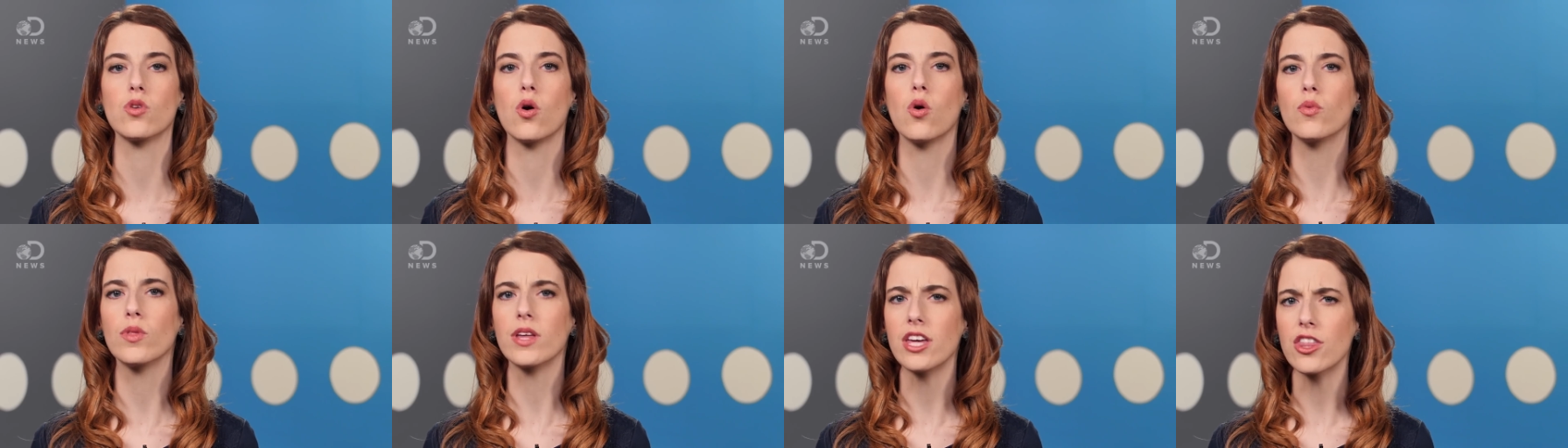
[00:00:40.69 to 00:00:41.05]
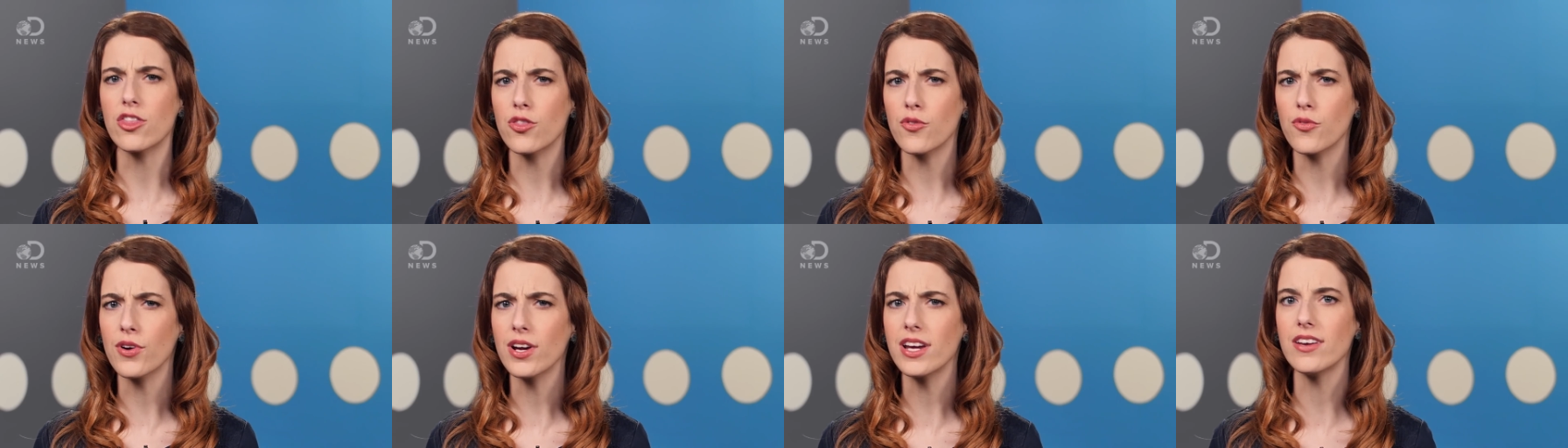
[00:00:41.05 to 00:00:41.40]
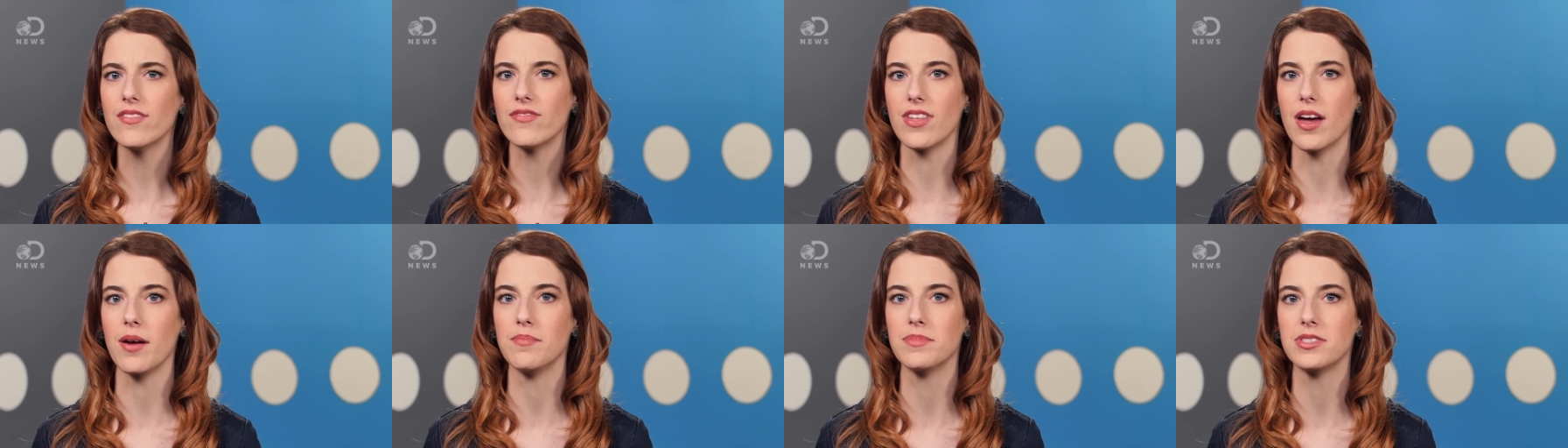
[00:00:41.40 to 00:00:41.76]
only three of
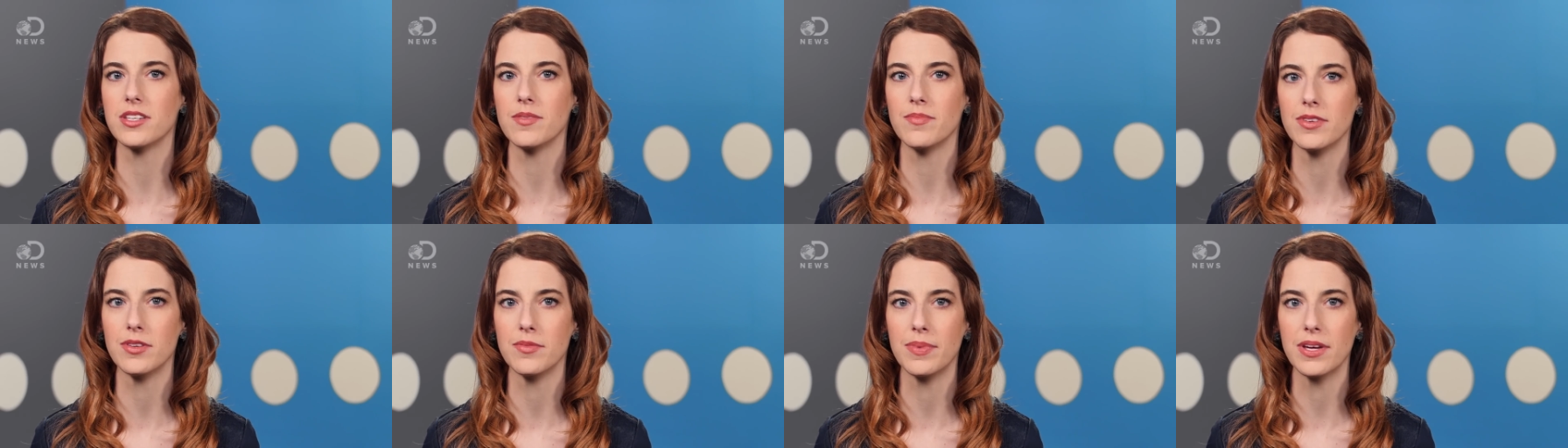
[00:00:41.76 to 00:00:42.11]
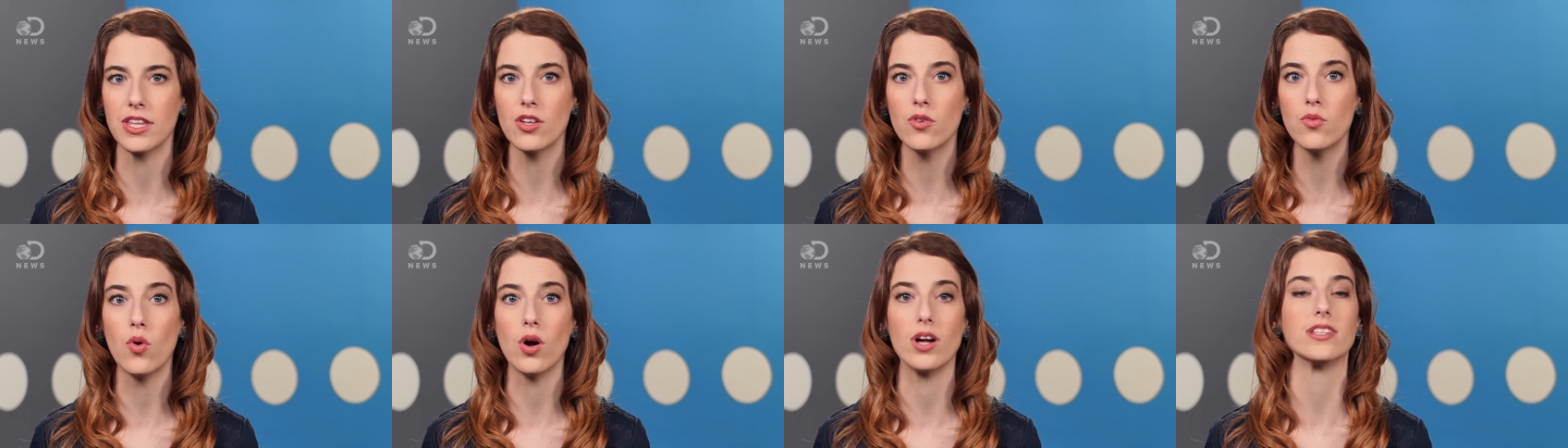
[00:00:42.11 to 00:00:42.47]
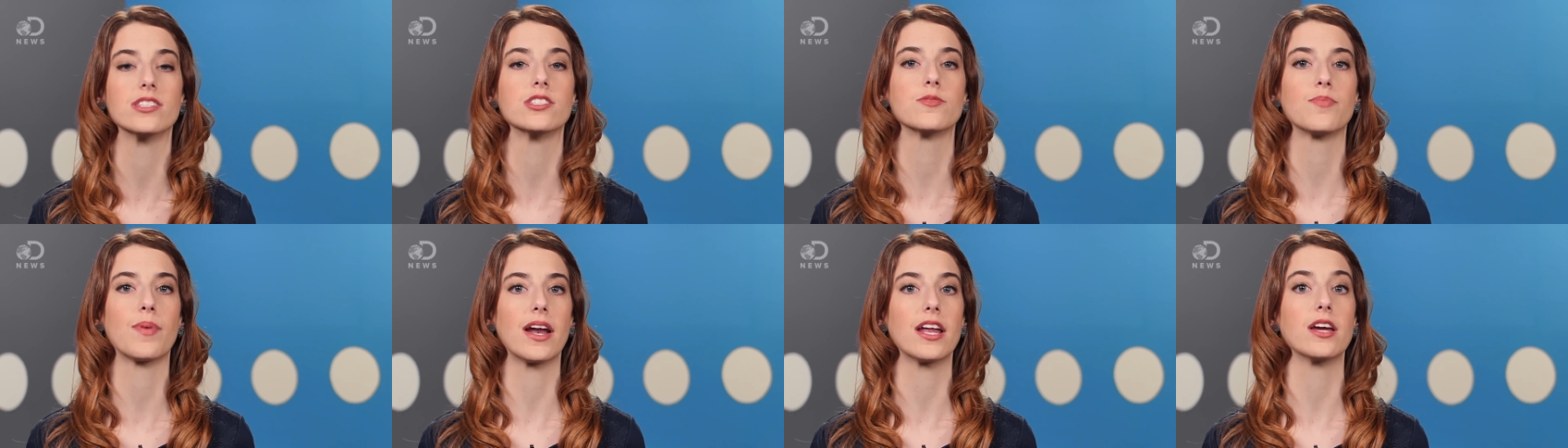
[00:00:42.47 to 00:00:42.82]
them seem to be the ones
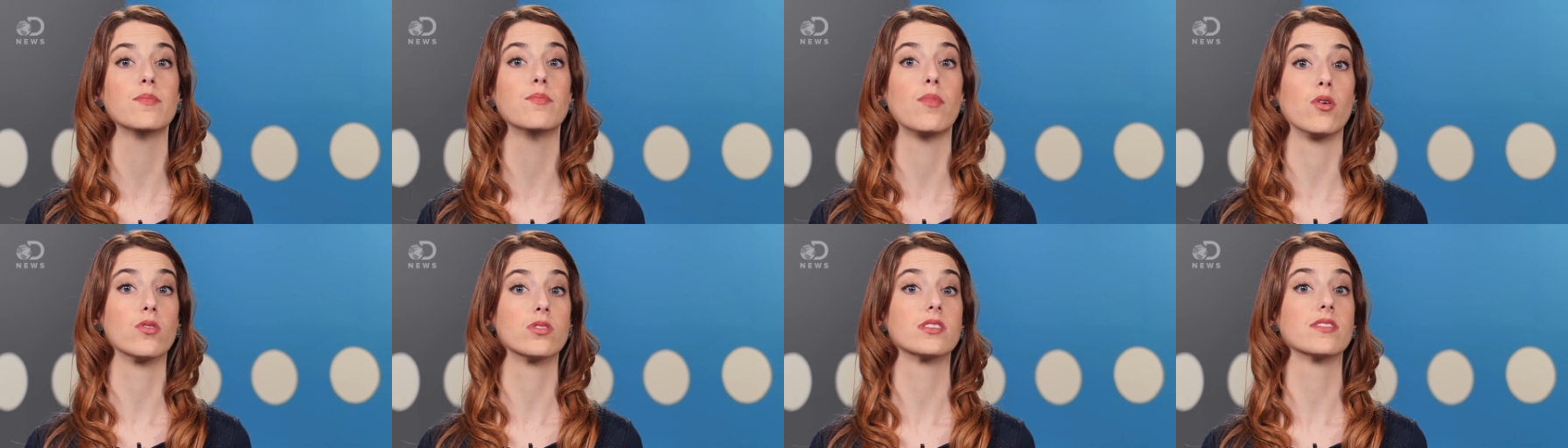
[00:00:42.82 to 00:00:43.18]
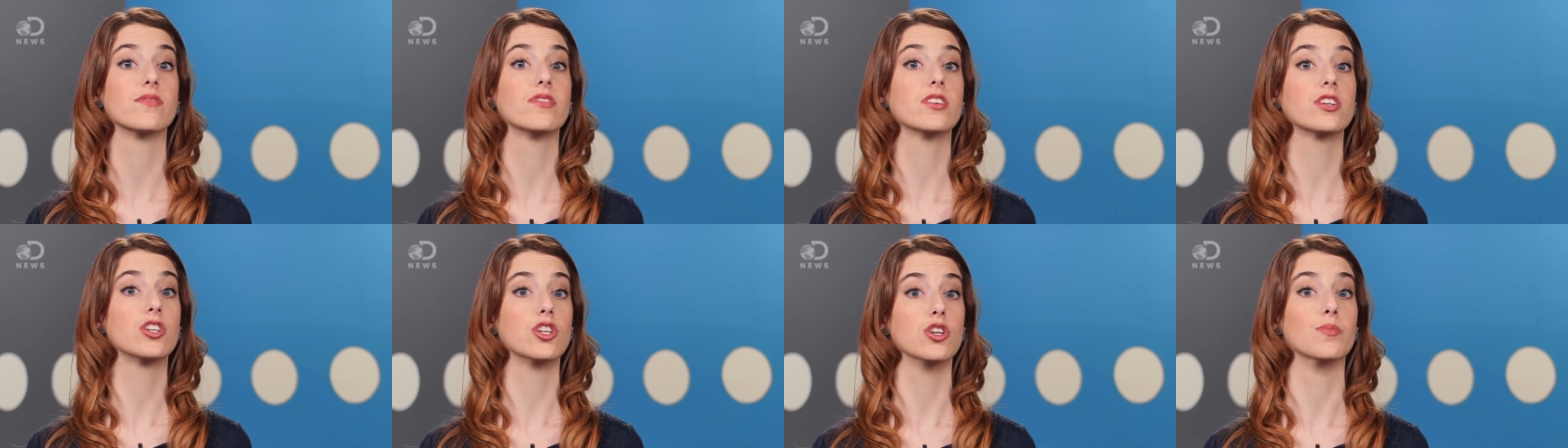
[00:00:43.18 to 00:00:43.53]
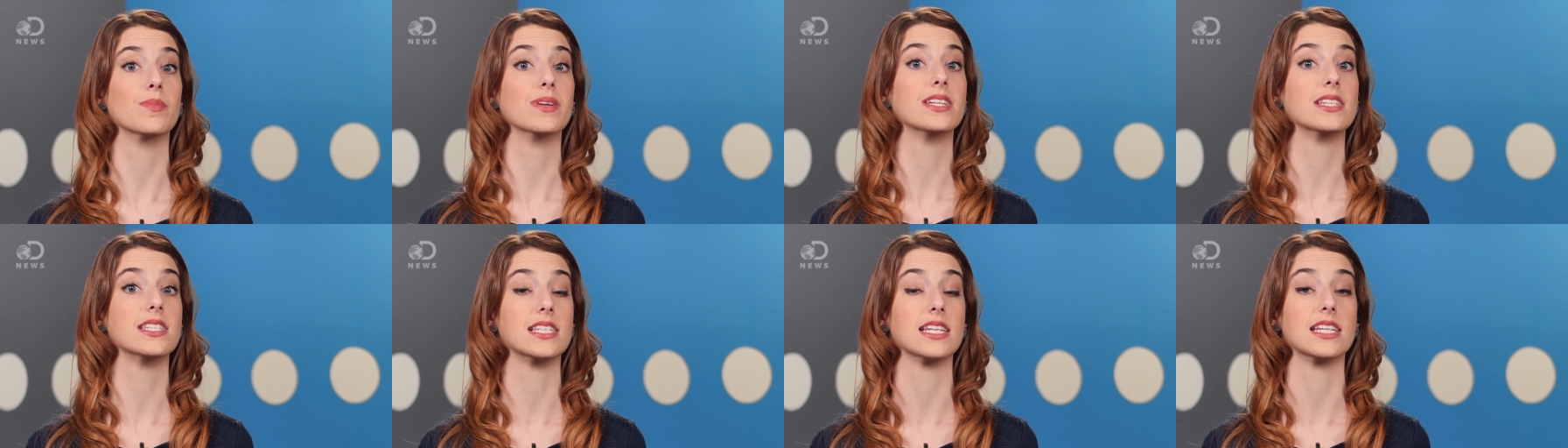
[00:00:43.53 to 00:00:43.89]
spreading most of the human
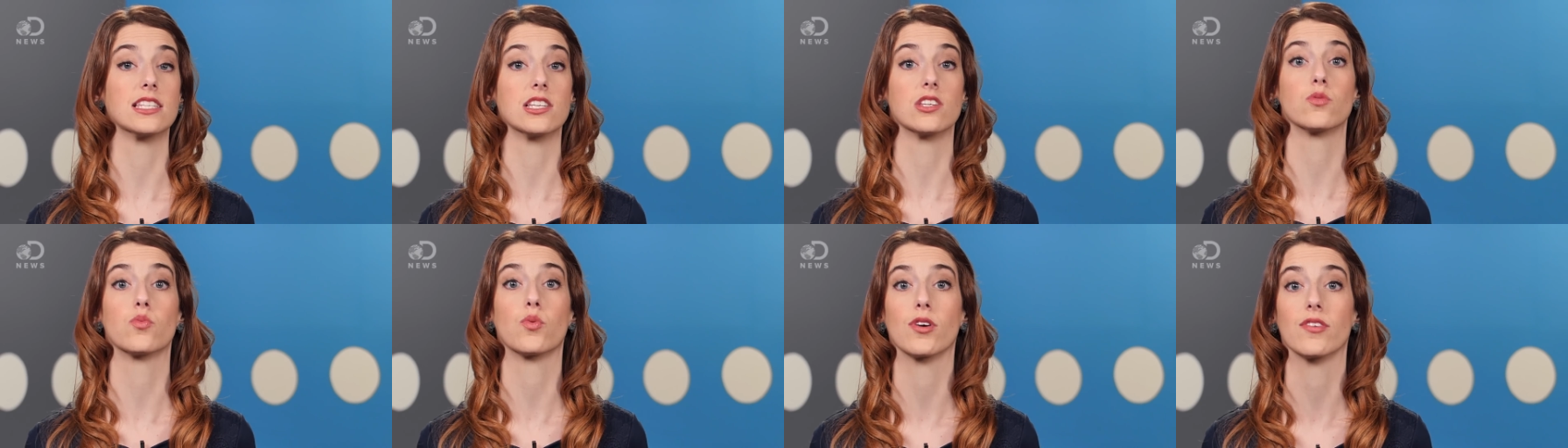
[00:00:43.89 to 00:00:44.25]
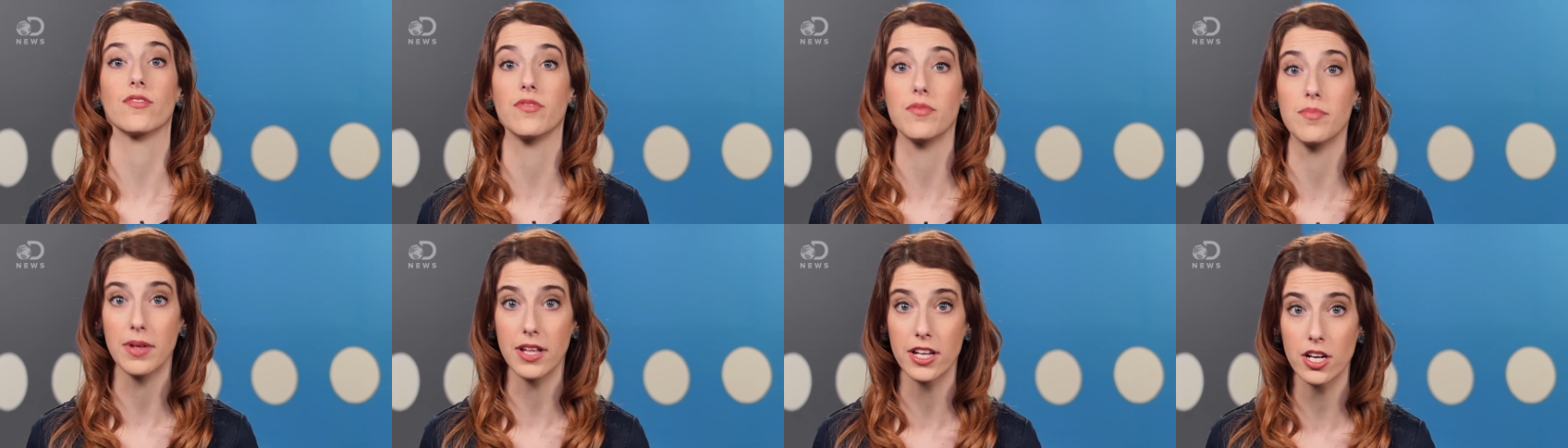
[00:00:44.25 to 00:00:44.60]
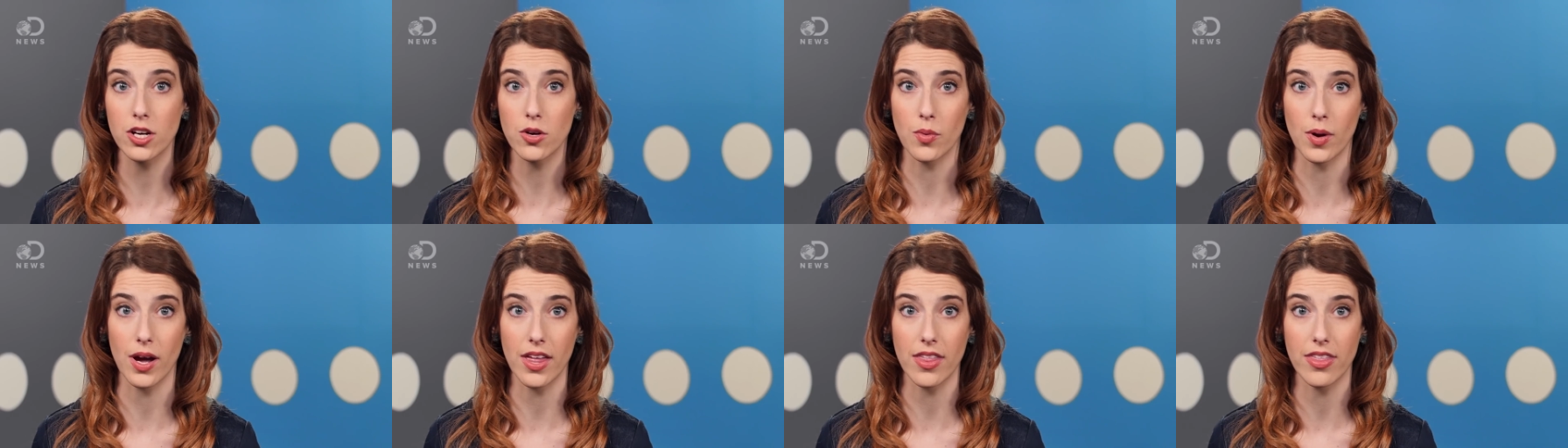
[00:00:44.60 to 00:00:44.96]
diseases we're familiar
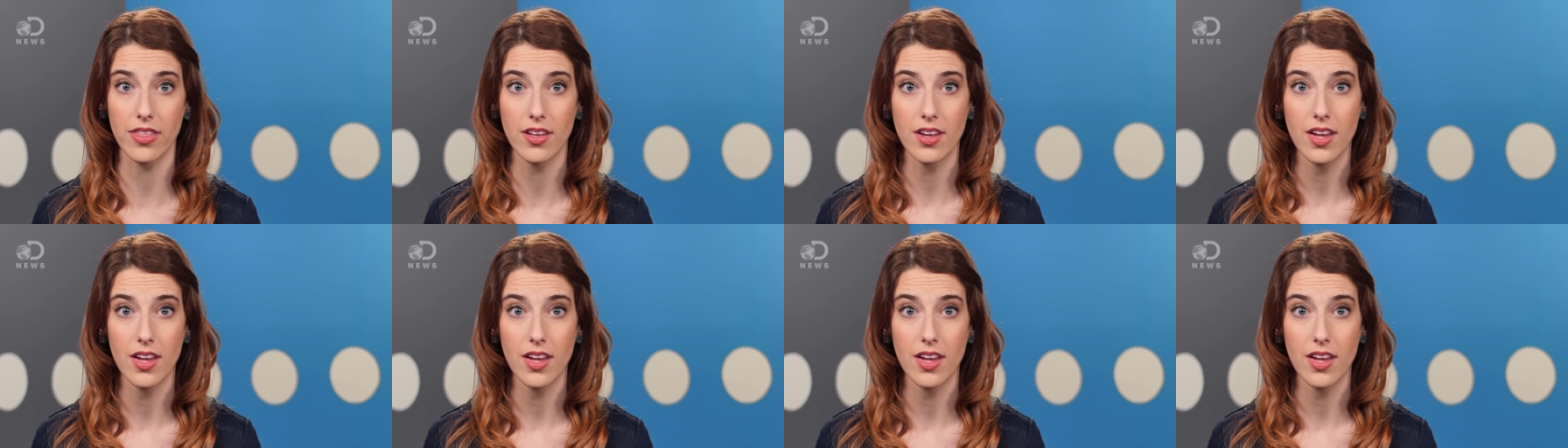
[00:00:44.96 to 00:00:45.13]
with.